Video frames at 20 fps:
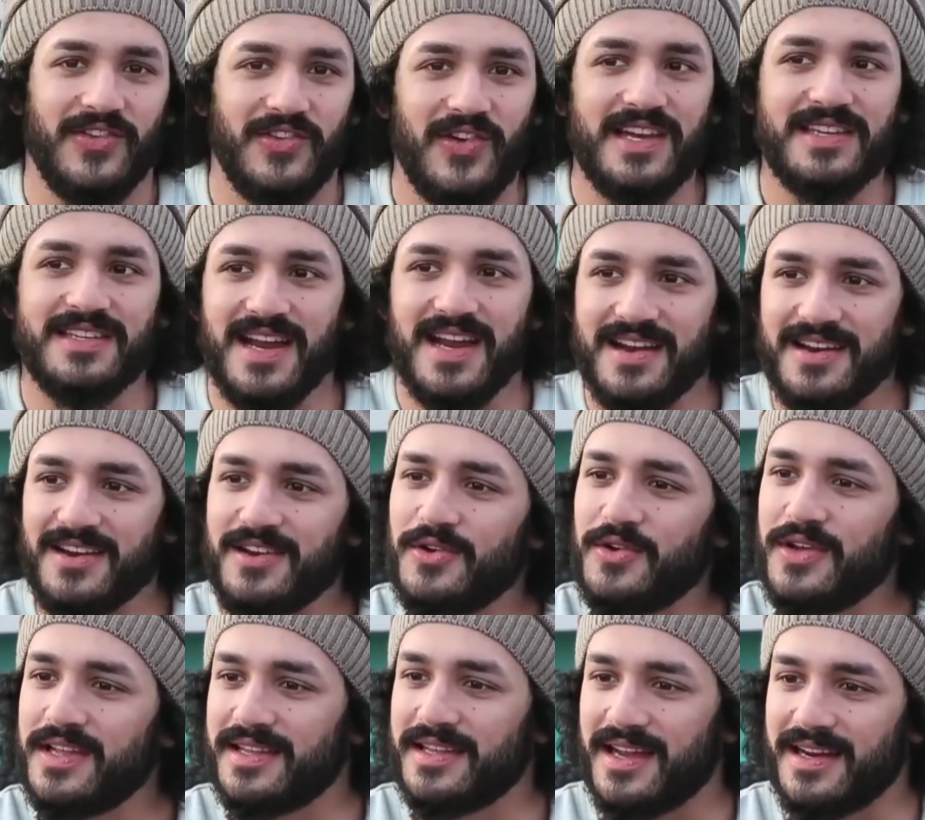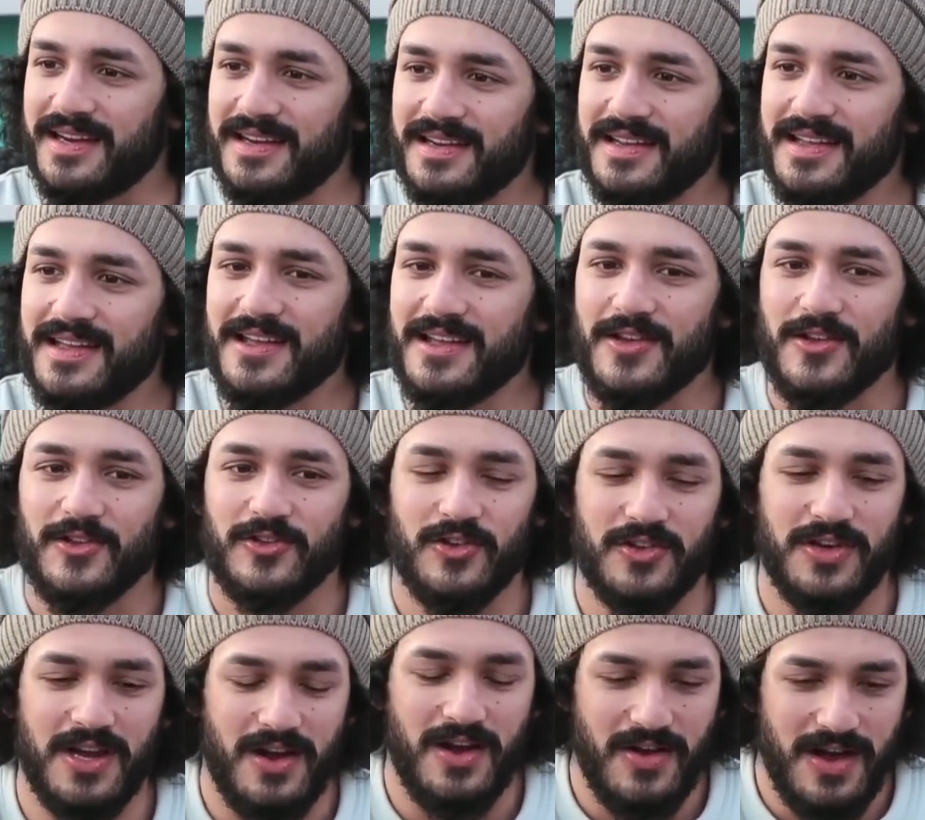So I started doing that.
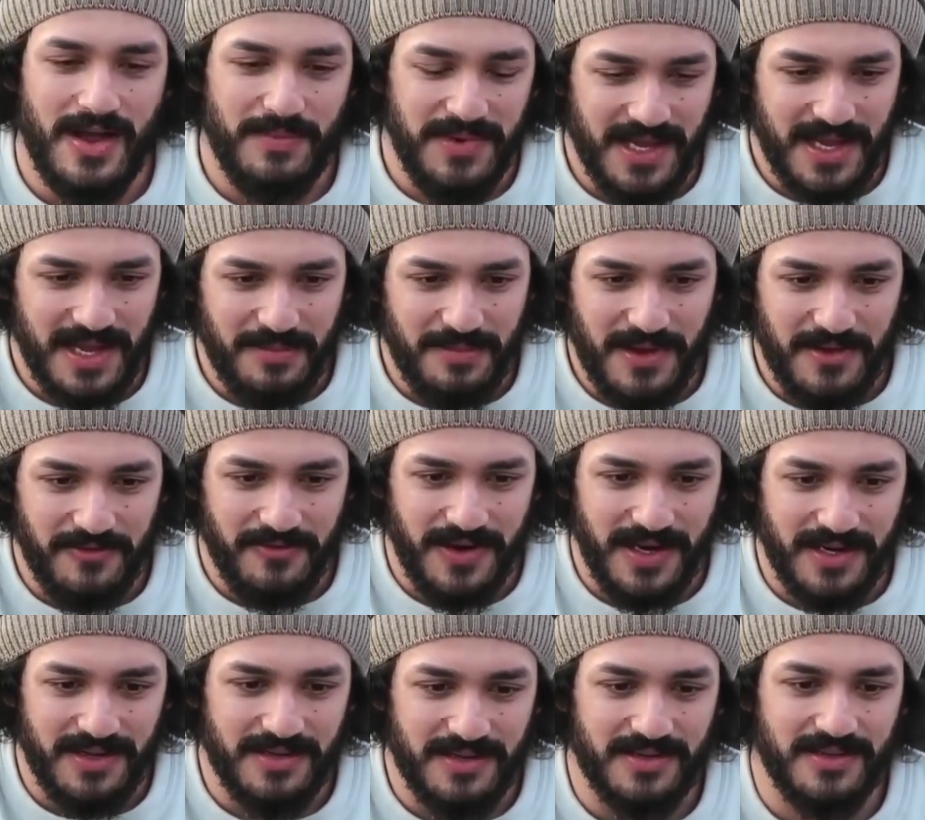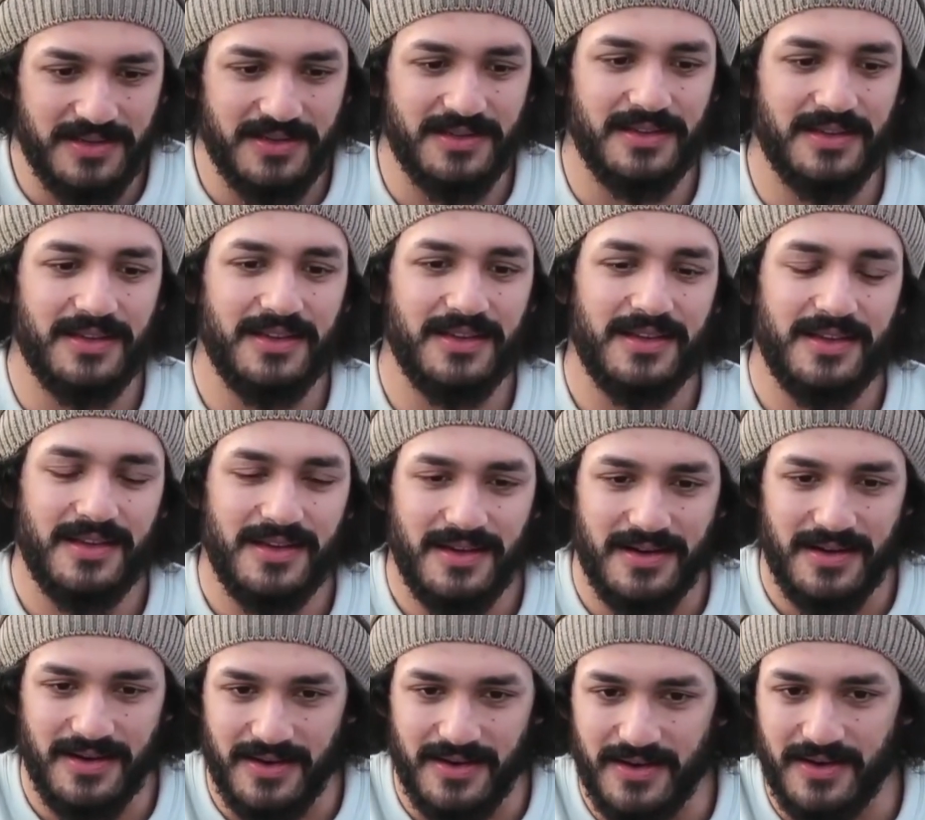So now I'm taking my friends.
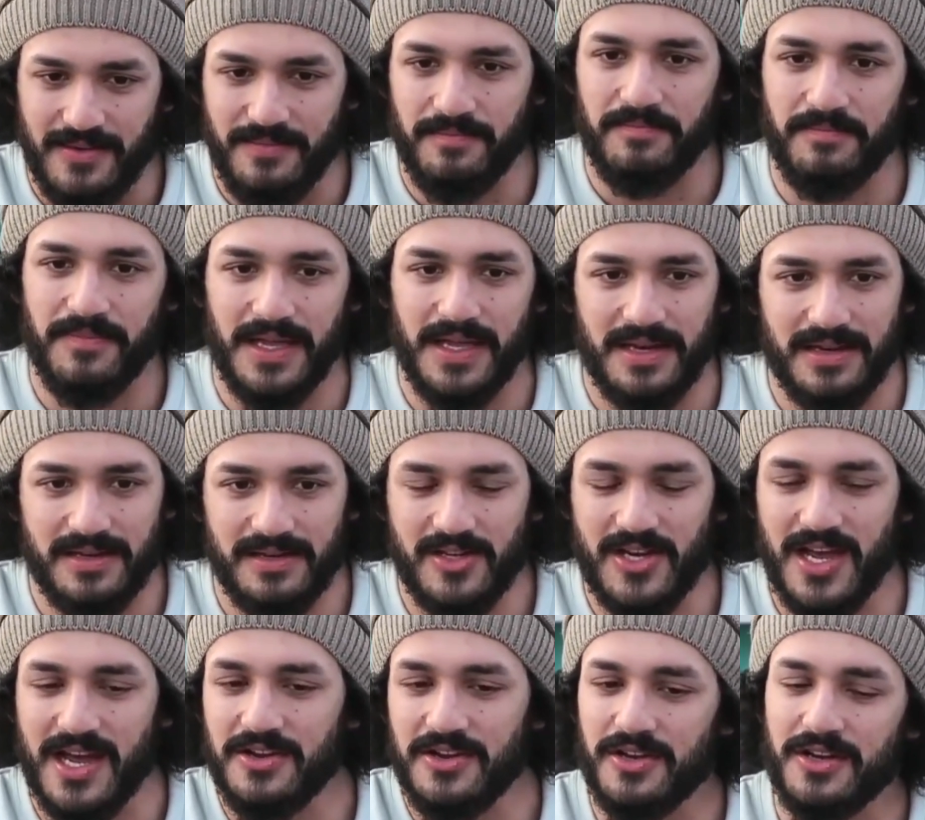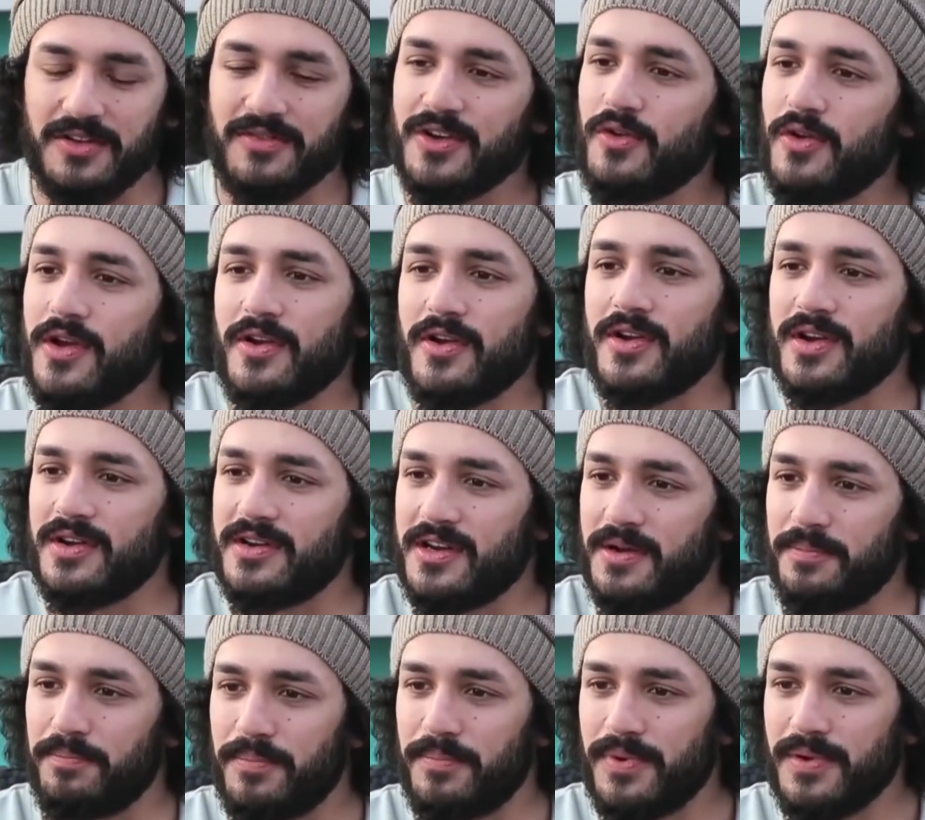In January we're going on a
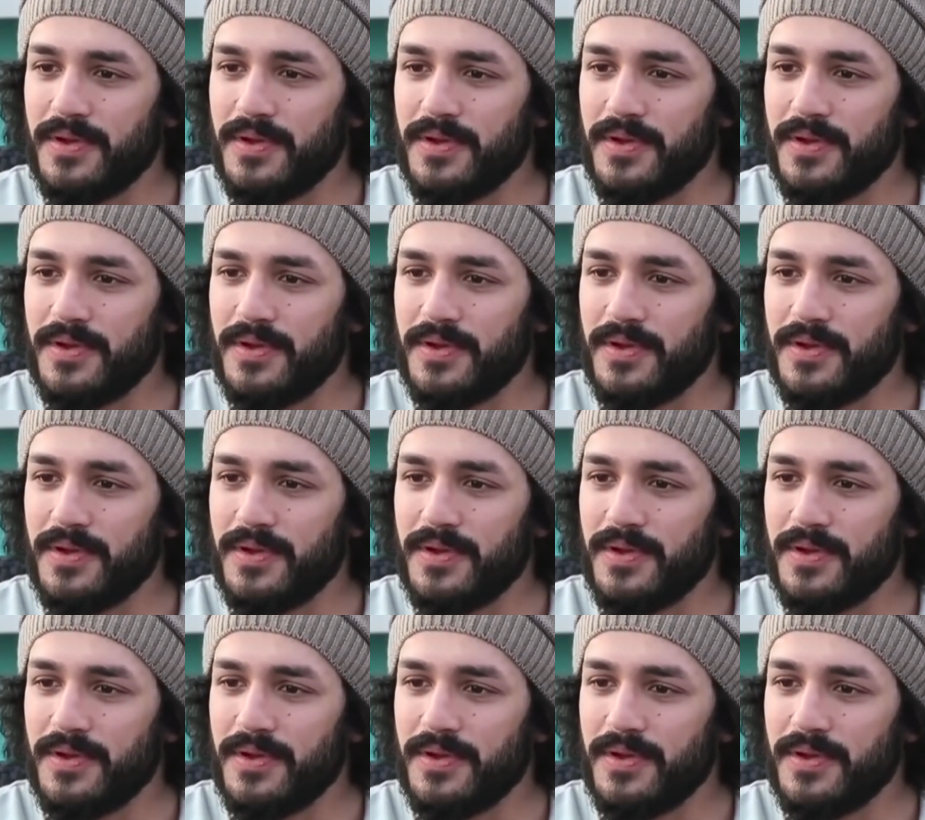trip.